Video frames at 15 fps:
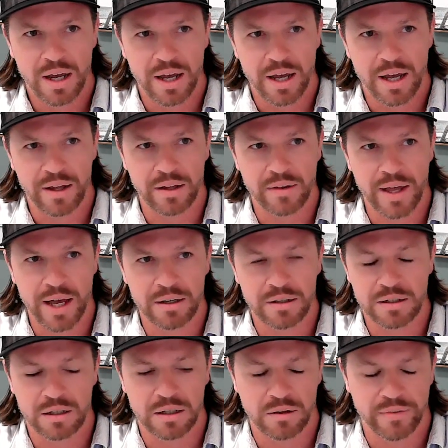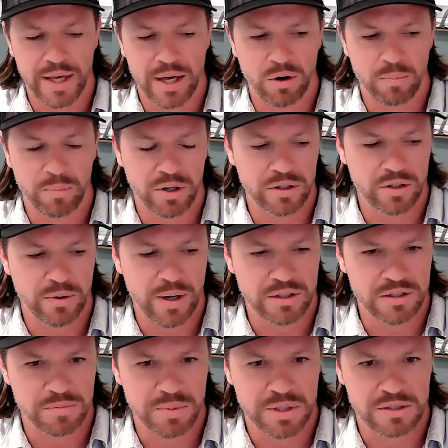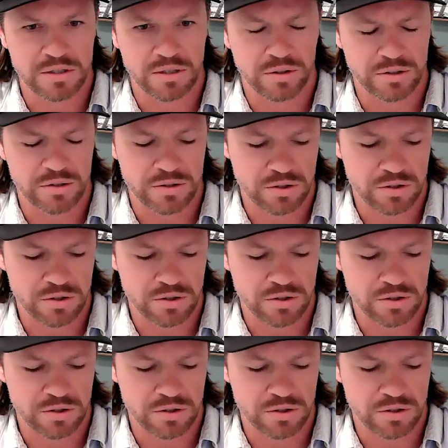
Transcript: And then that, that'll burn you out as a business owner too.